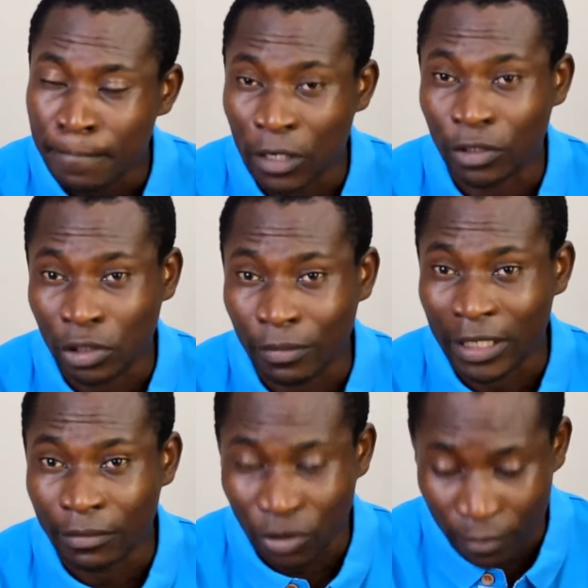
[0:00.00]
You know, so my
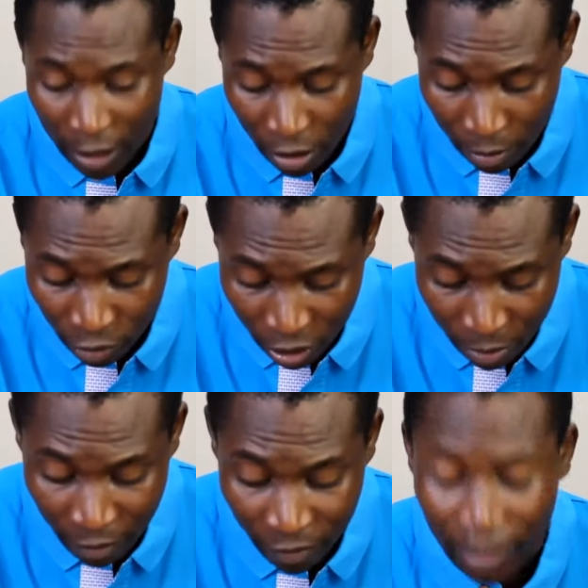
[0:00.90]
name is Kwabena Obeng Darko. I'm
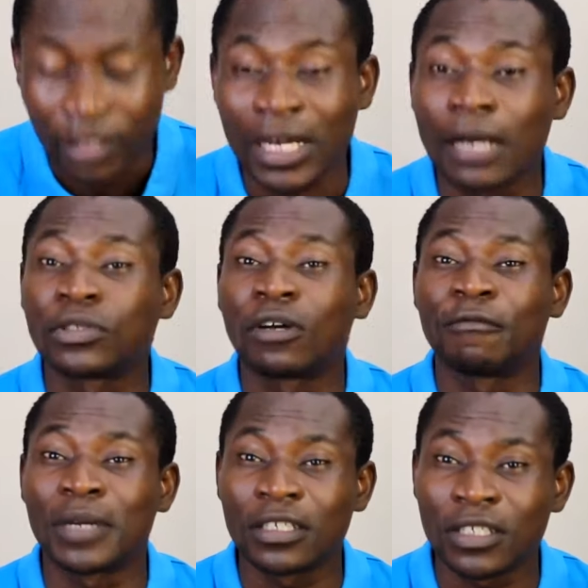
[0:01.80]
talking about three types
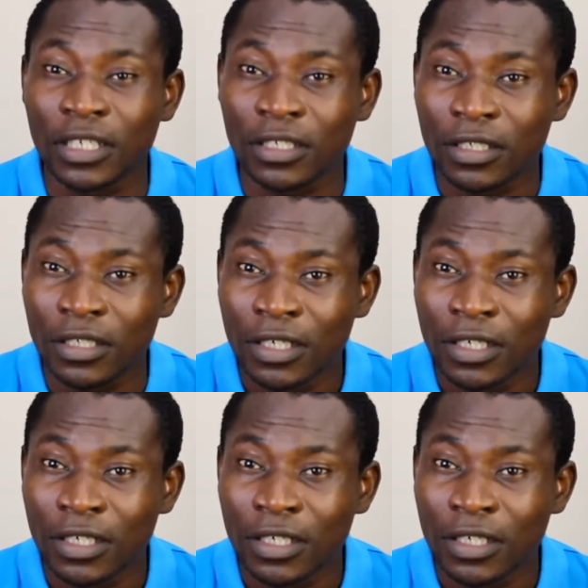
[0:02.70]
of mindset.